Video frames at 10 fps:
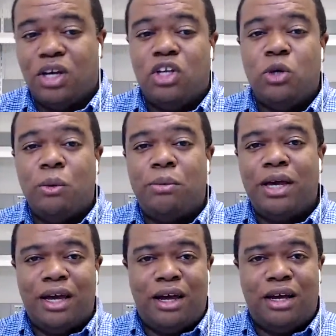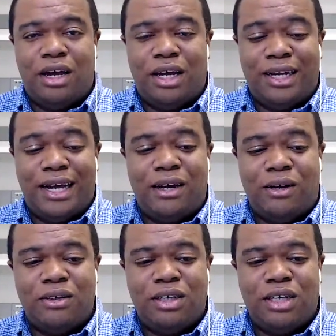you will be
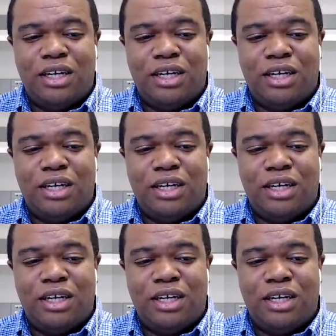allowed